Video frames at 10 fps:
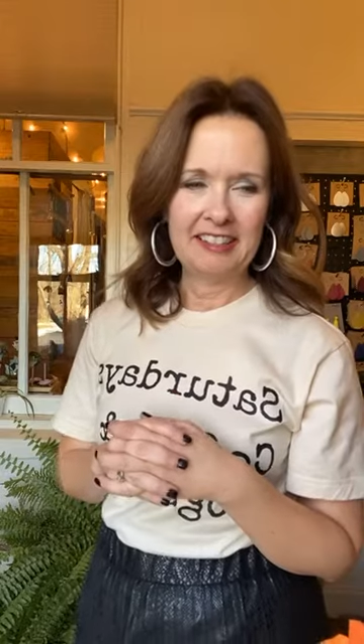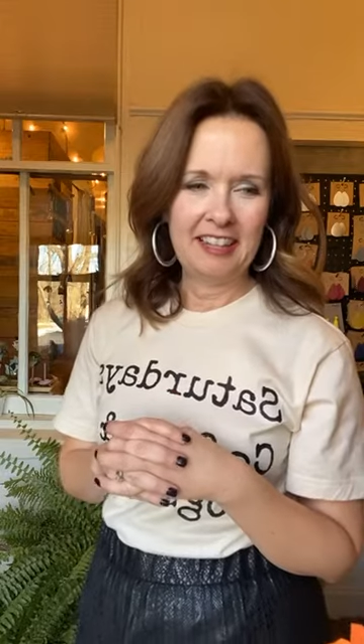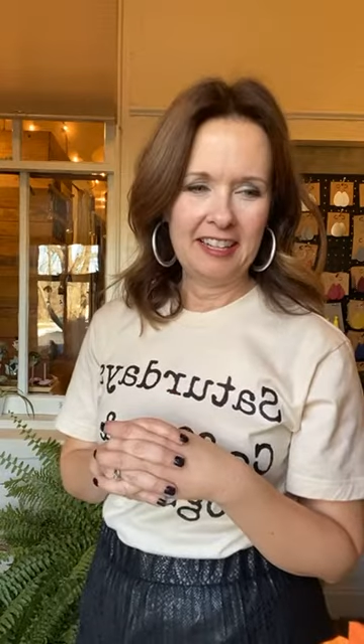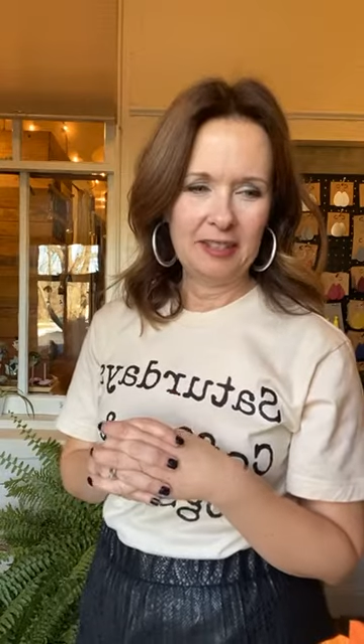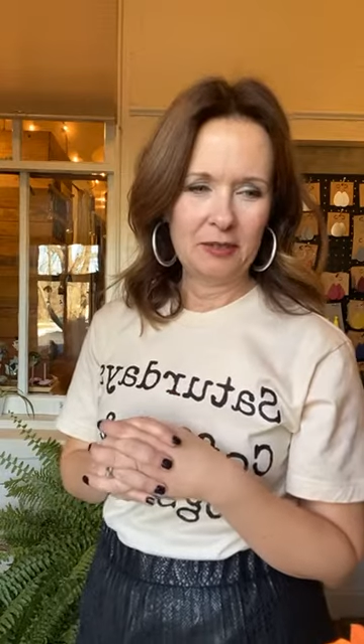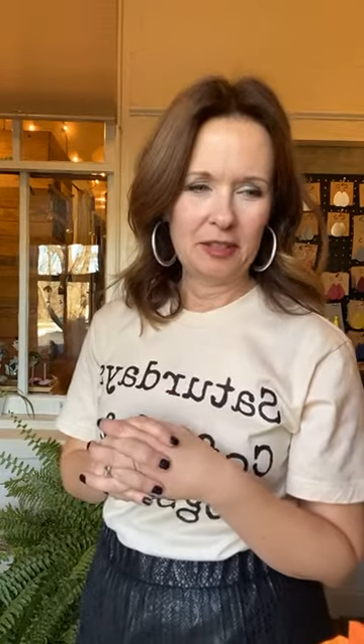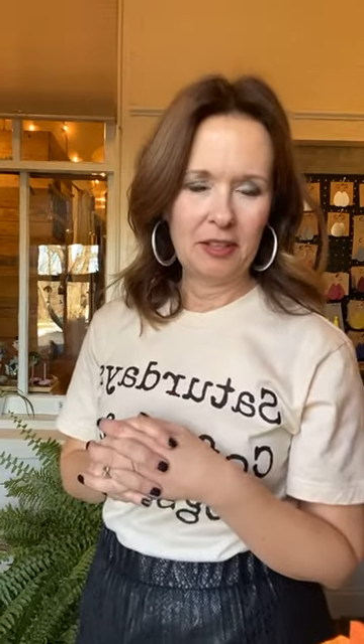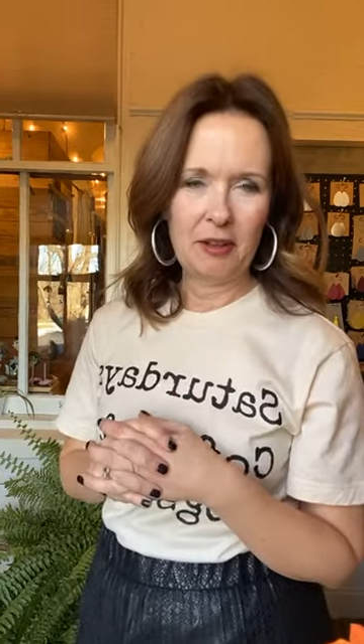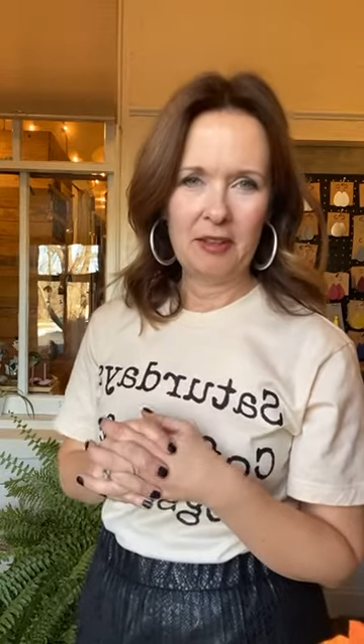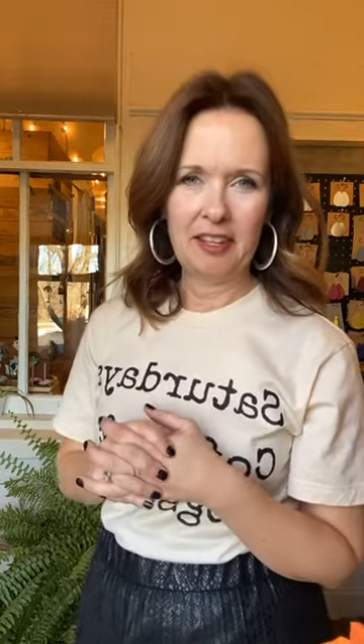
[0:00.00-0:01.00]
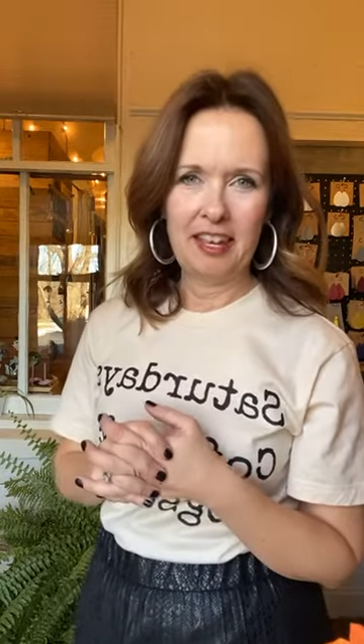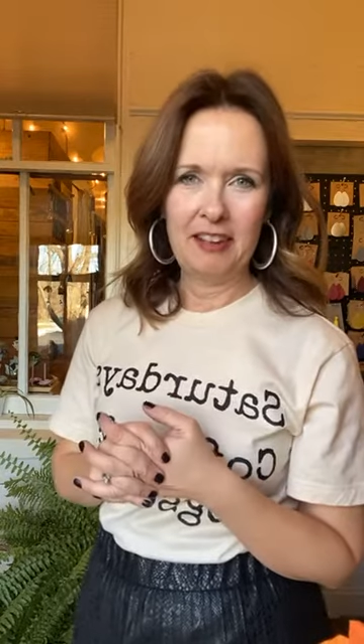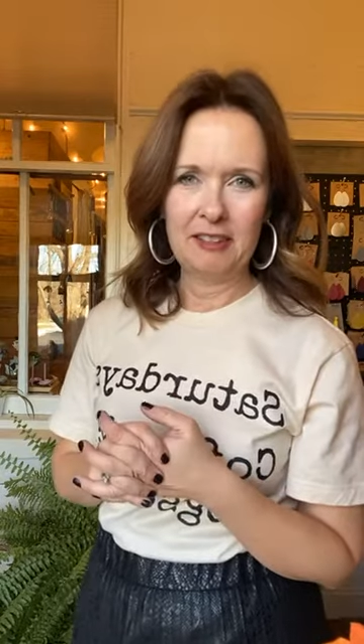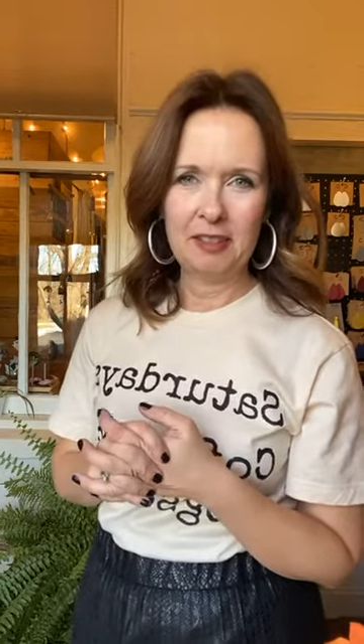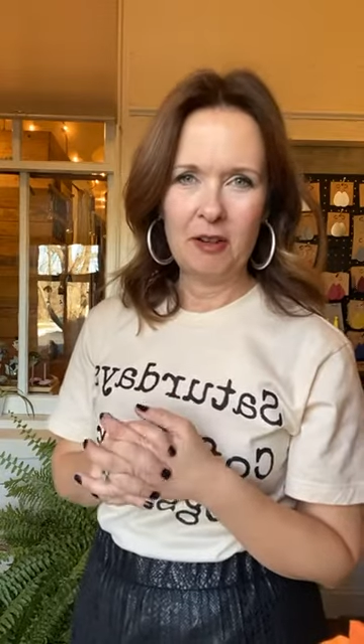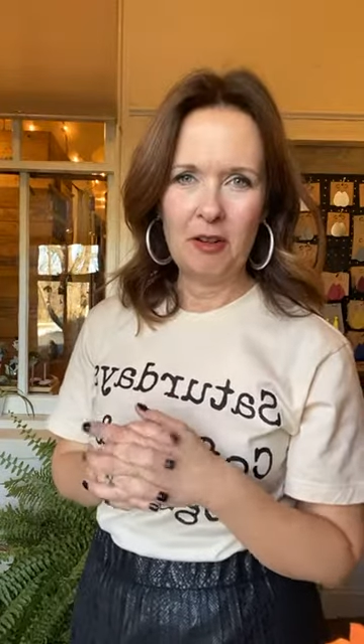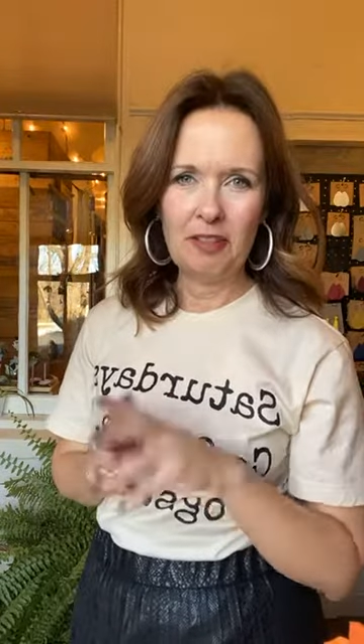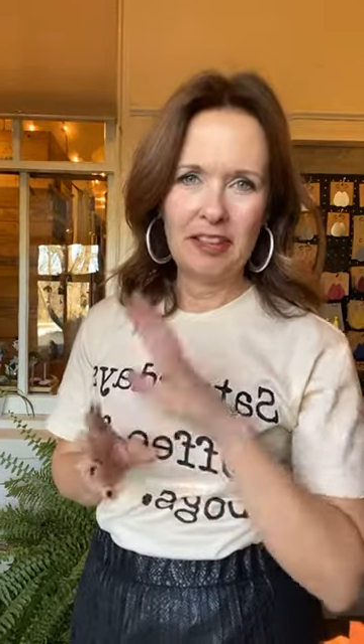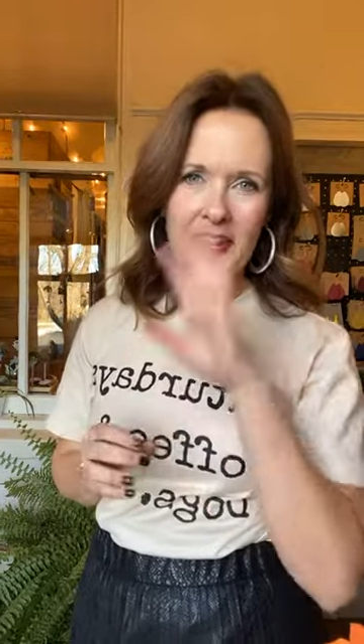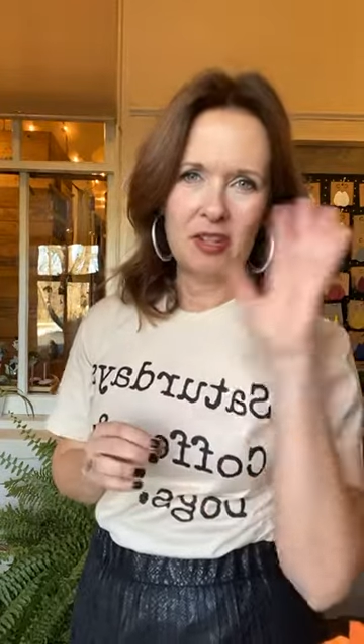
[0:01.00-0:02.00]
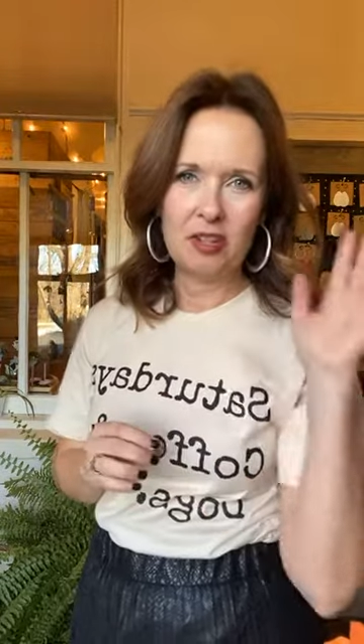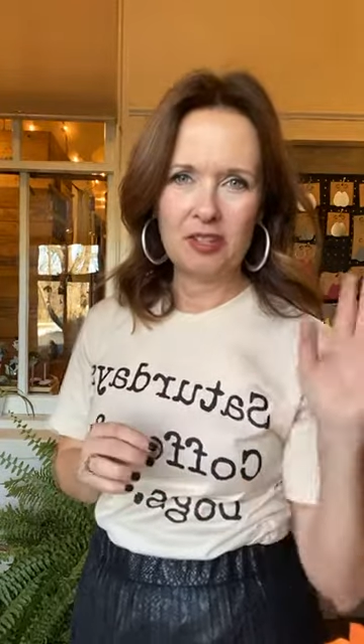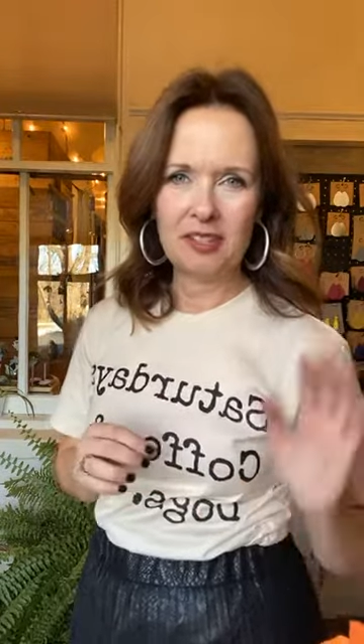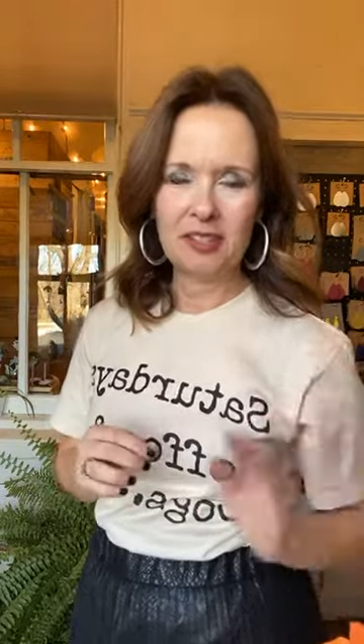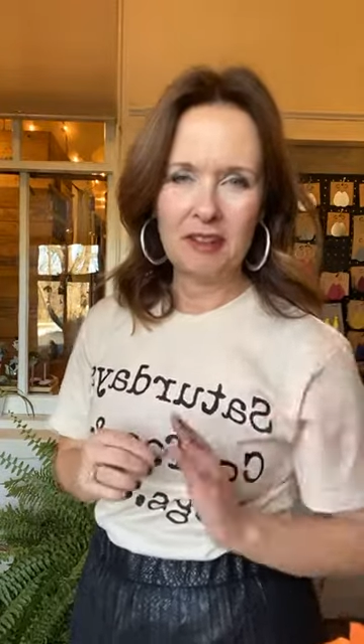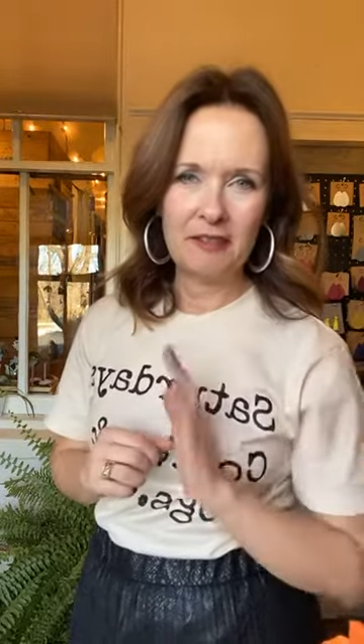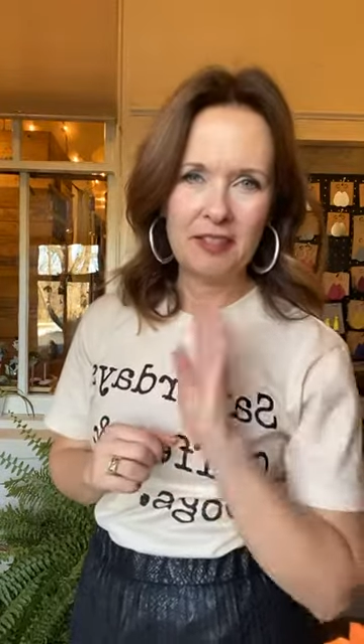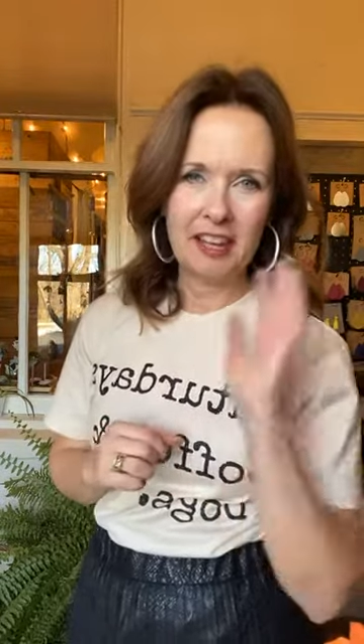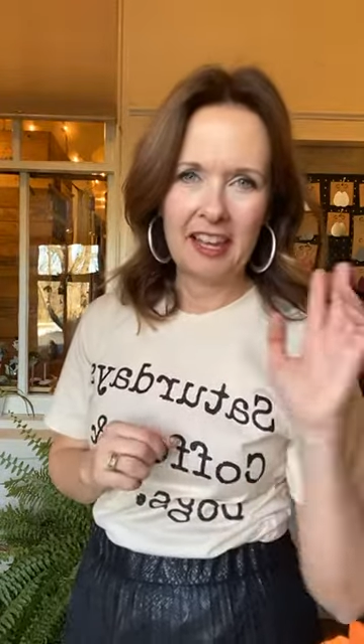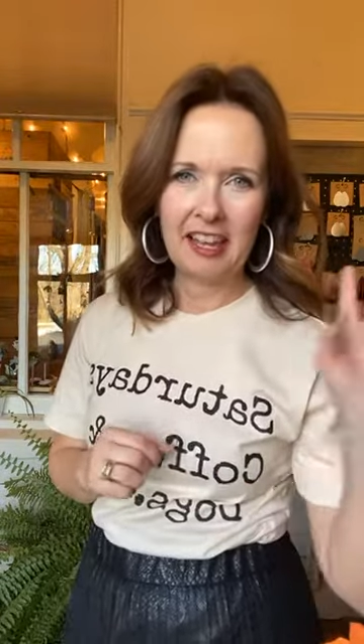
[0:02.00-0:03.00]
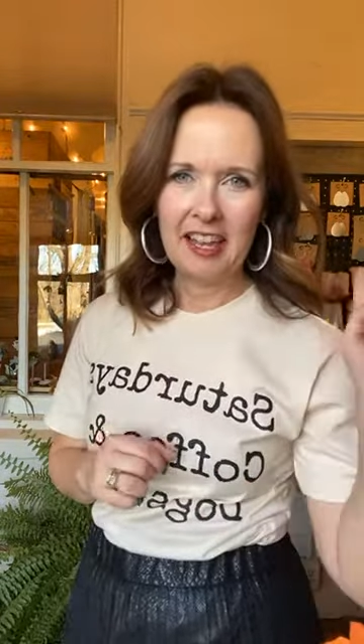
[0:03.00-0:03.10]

That's really all that counts. All the extra stuff that I,